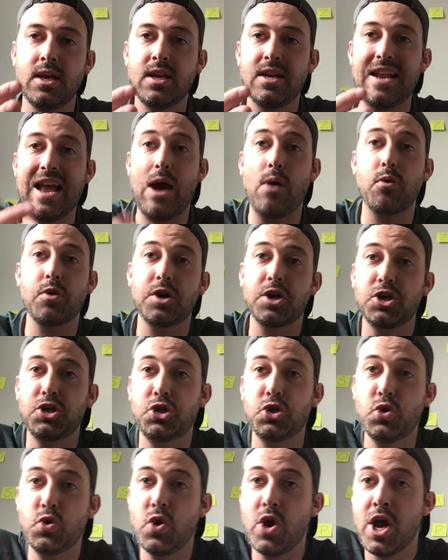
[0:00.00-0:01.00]
Now we're going to
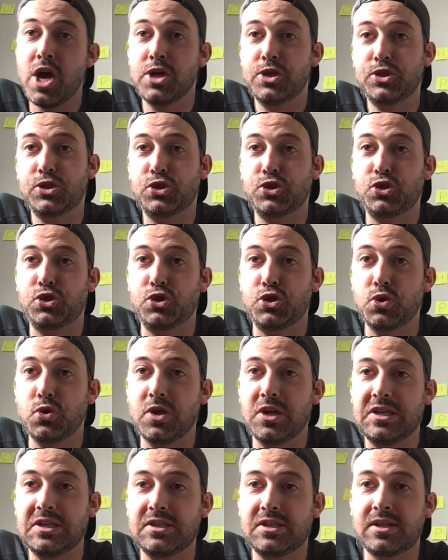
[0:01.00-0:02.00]
do
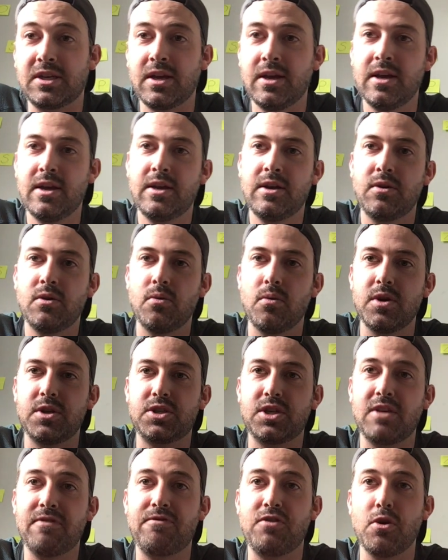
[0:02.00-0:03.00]
student,
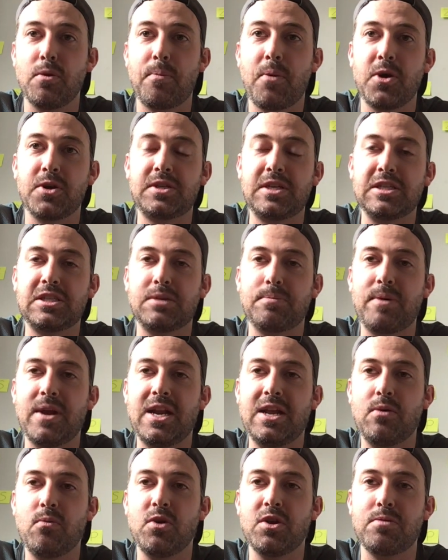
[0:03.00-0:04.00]
which if you're
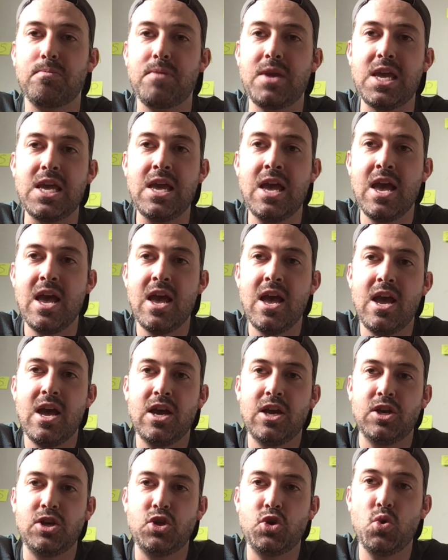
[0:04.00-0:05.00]
participating with me,
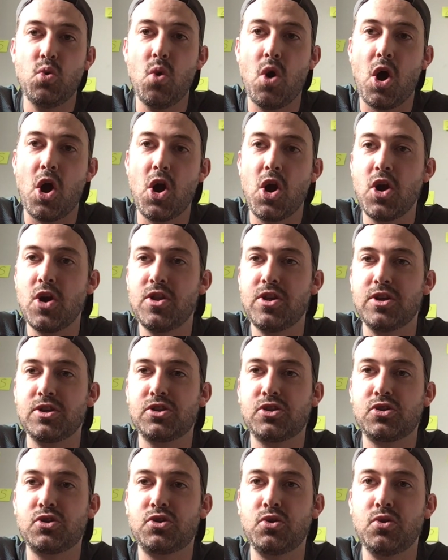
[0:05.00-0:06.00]
you are the
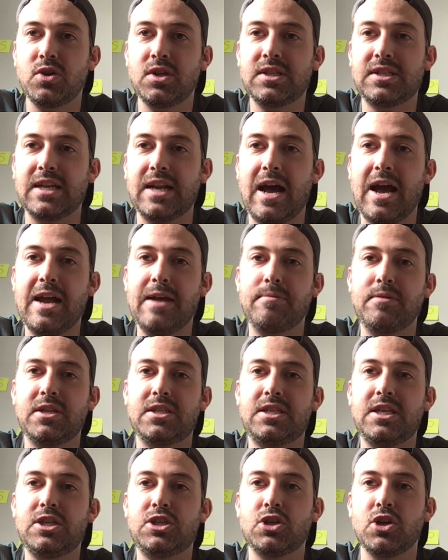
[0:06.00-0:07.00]
student and I am the
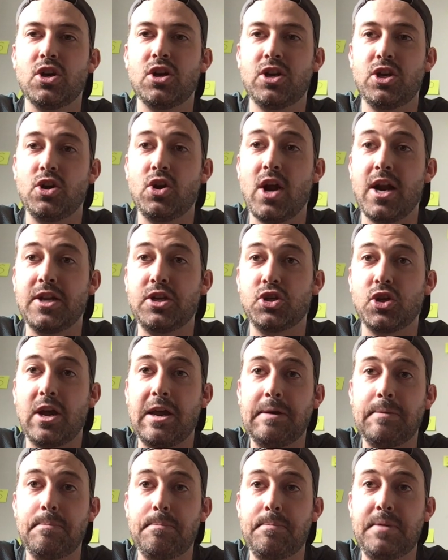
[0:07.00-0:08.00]
teacher. You got to
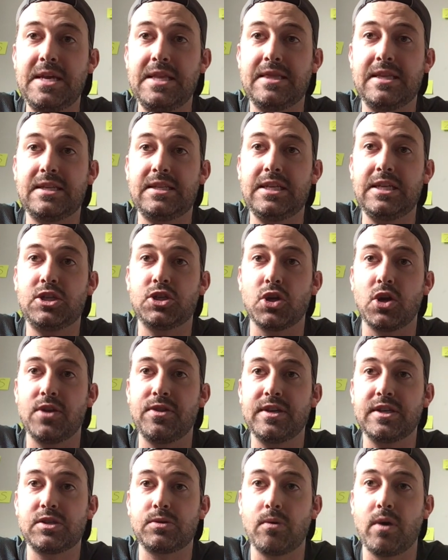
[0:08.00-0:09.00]
try and beat the teacher on
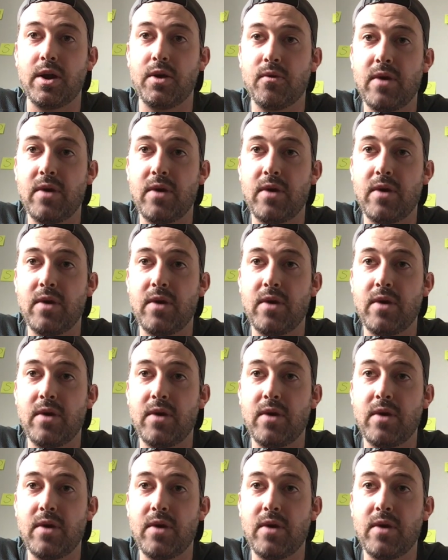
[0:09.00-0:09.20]
this one.